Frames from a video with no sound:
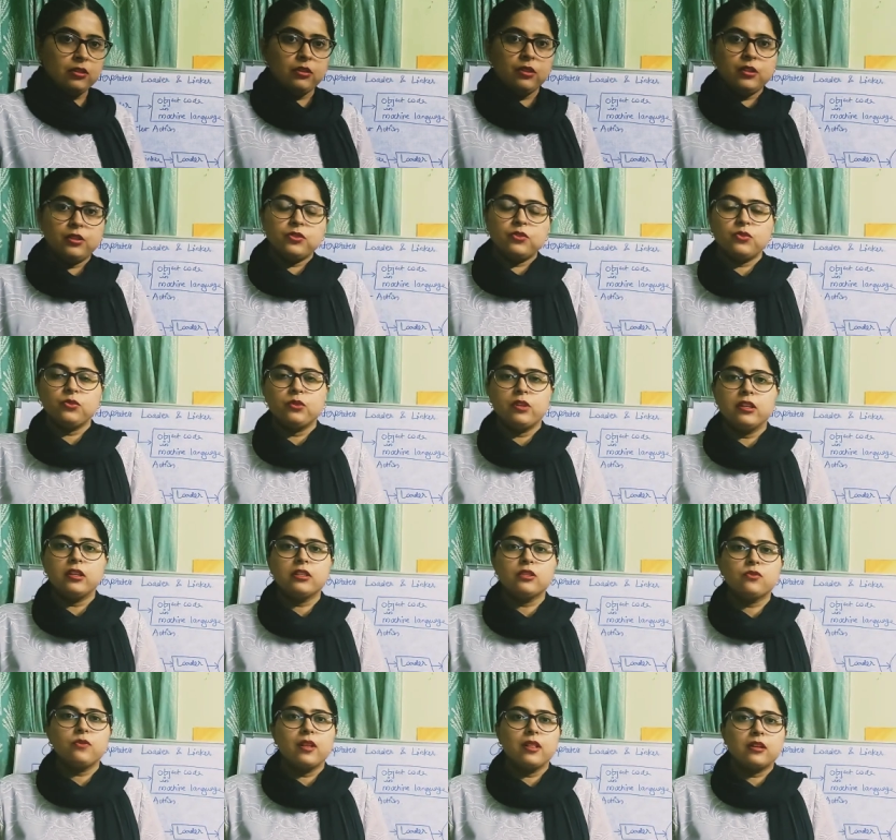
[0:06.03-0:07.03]
dear
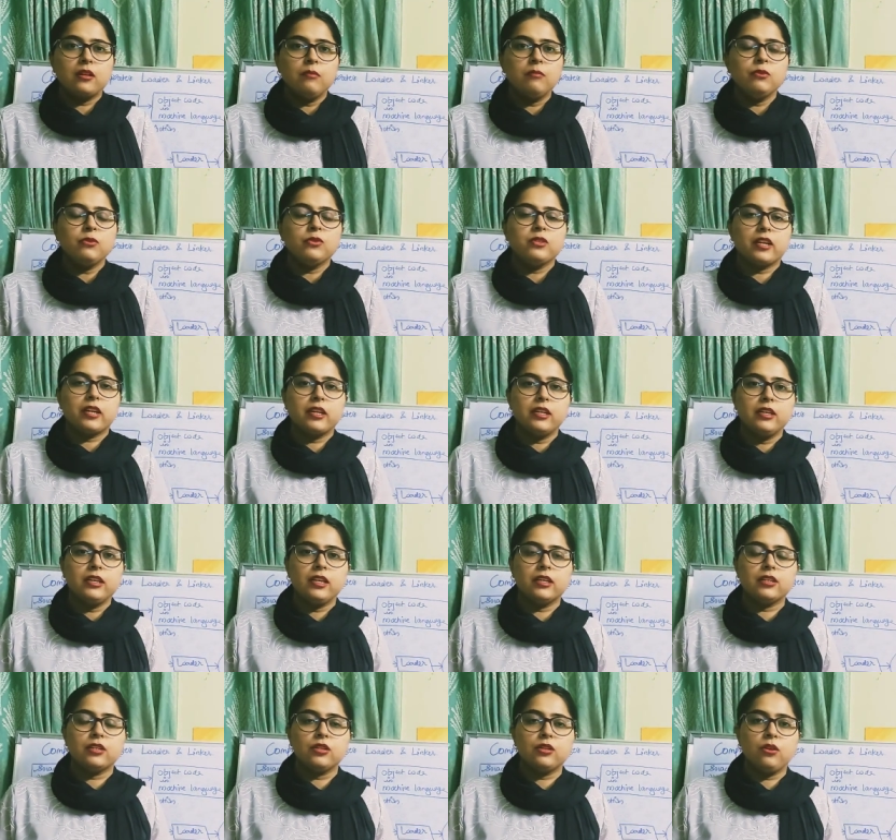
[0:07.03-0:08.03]
students, welcome to second
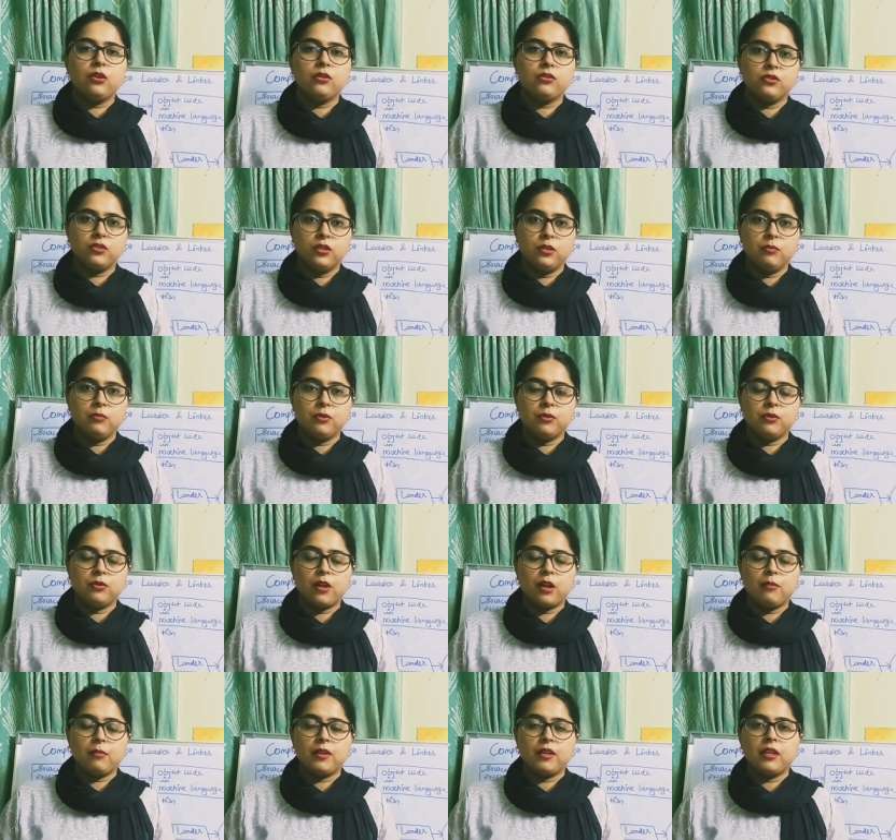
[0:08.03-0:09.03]
lecture on C
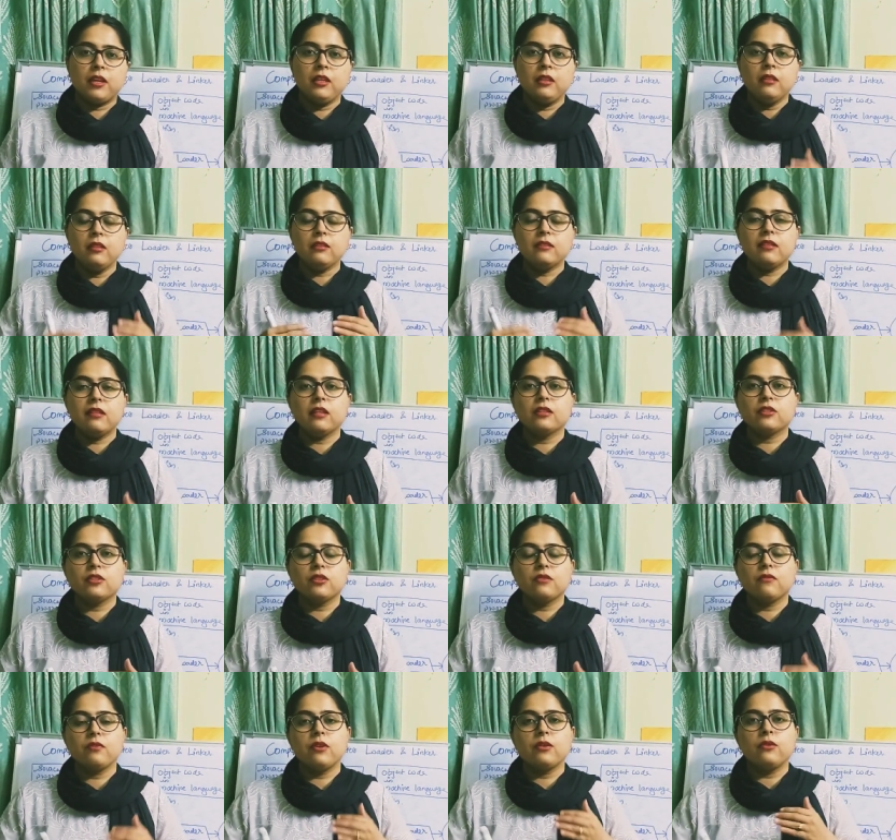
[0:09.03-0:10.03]
programming. In this
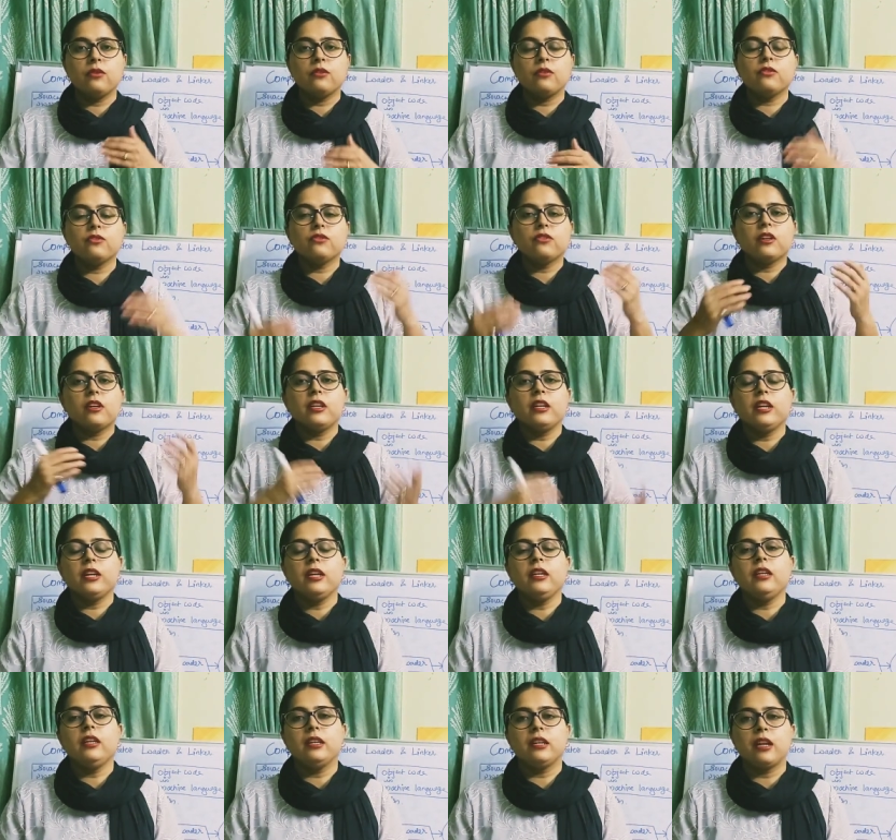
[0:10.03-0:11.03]
lecture we are going to study
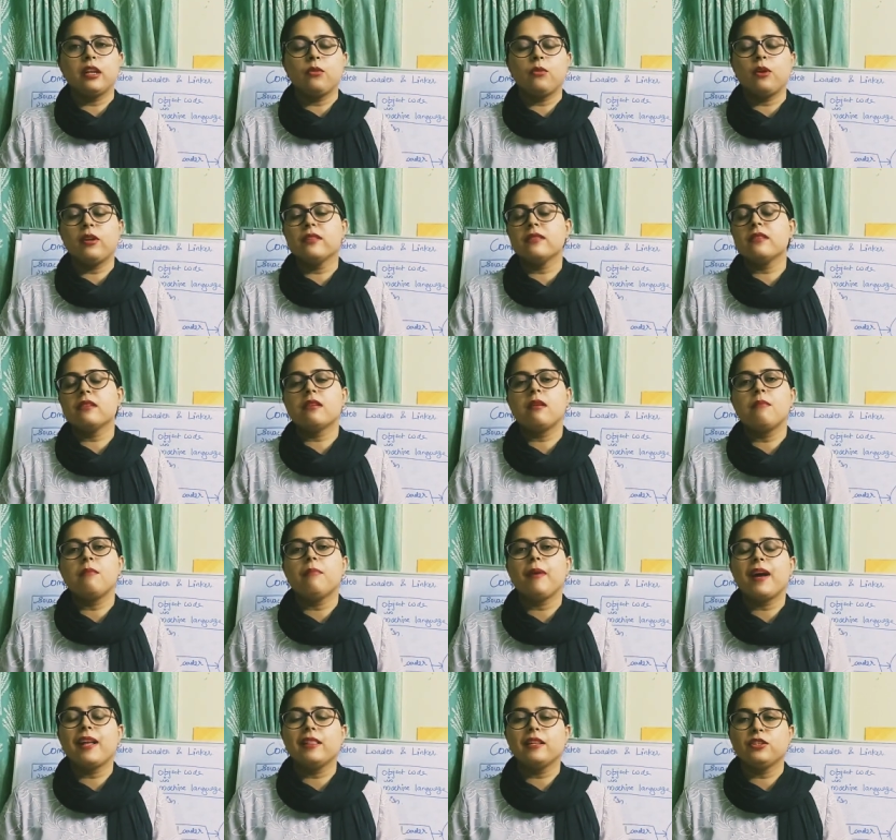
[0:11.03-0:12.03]
in detail what is the
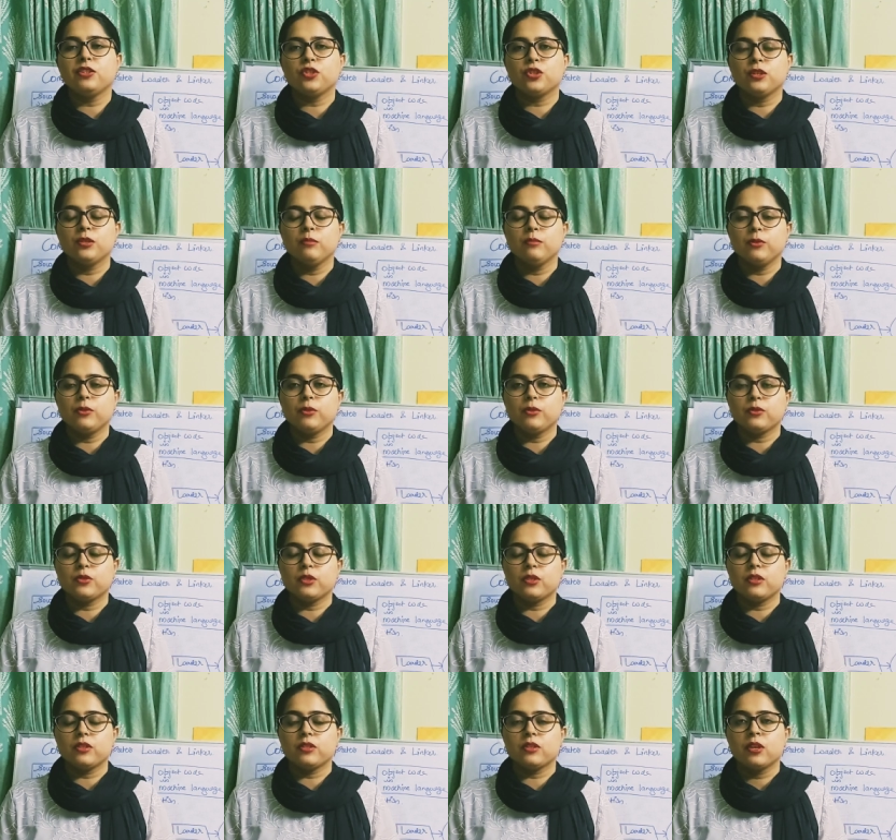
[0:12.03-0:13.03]
compilation
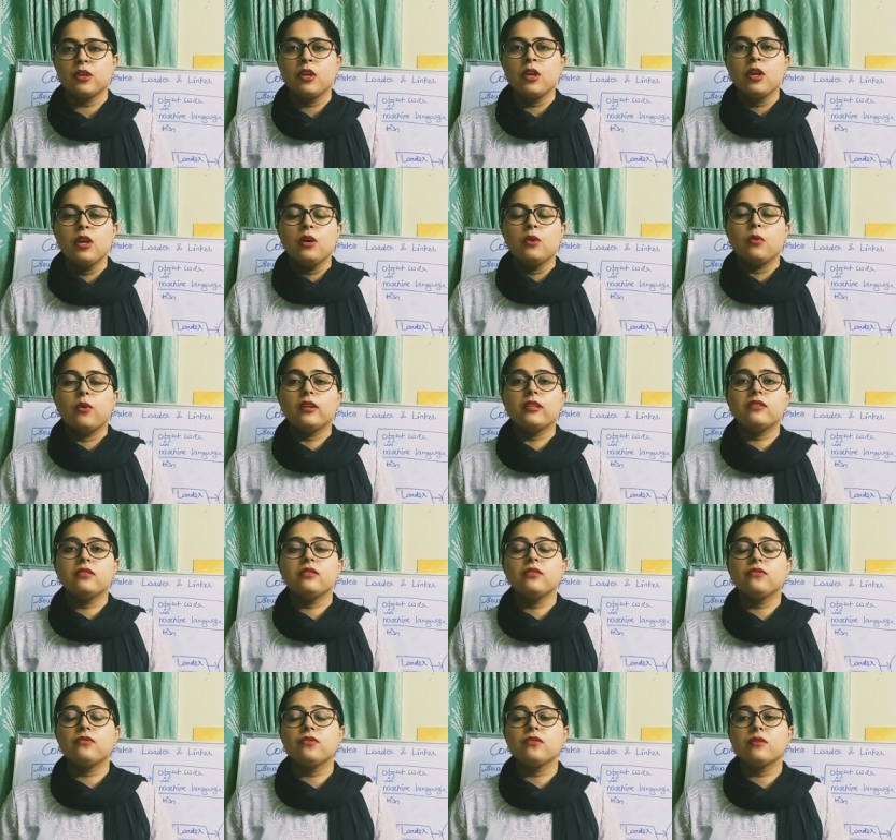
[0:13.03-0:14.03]
process, what is
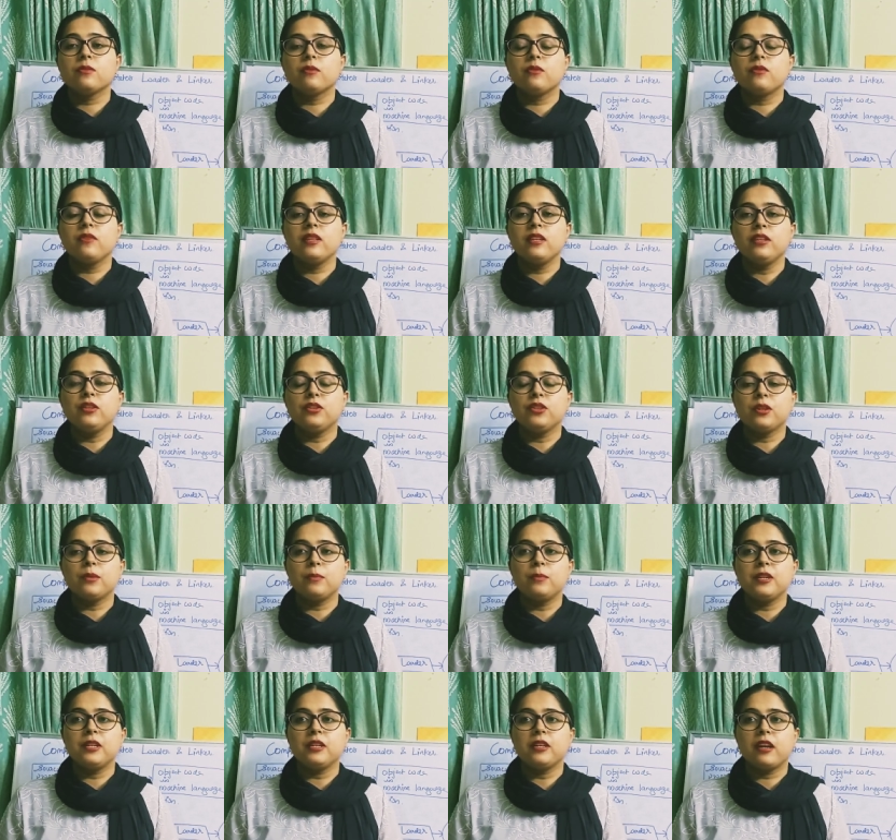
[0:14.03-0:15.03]
difference between
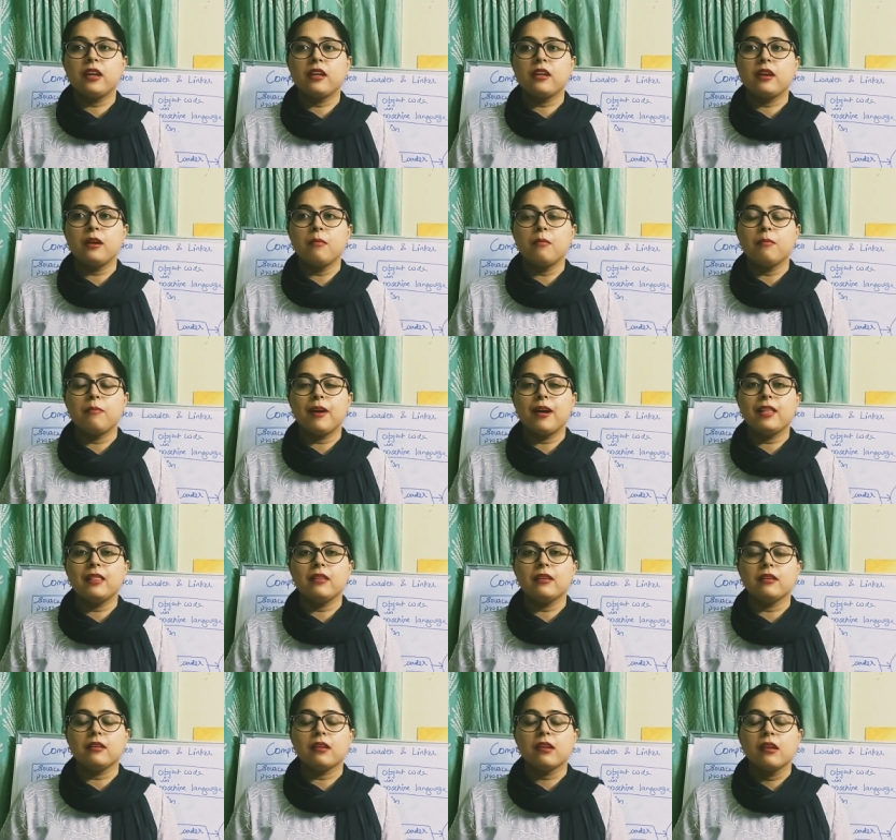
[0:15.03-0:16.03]
interpreter and
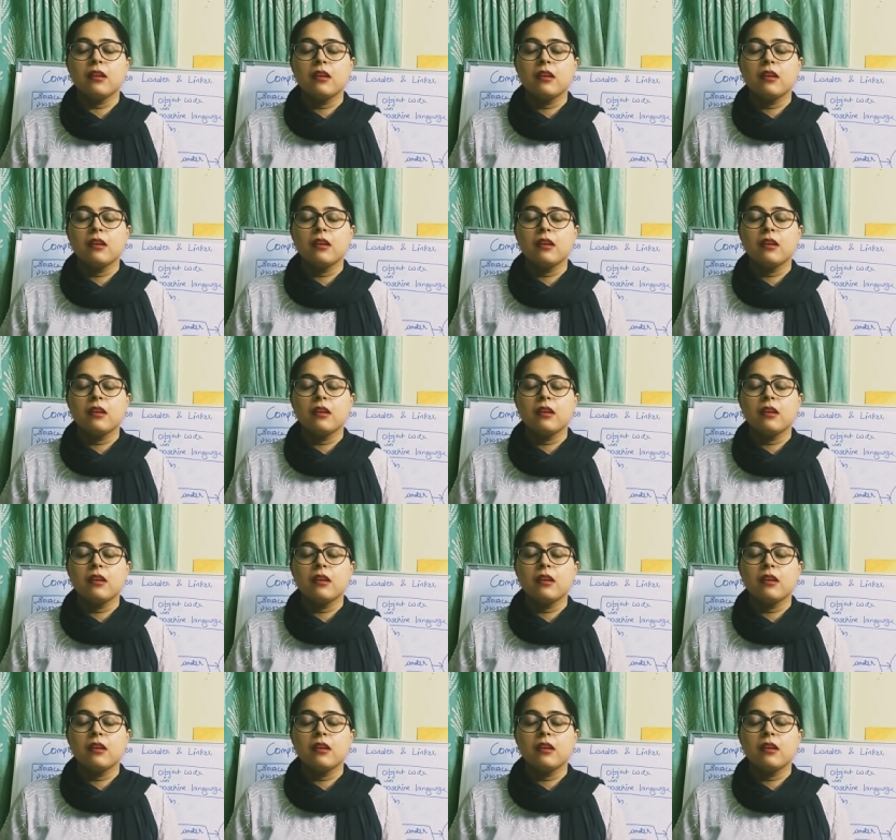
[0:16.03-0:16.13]
compiler,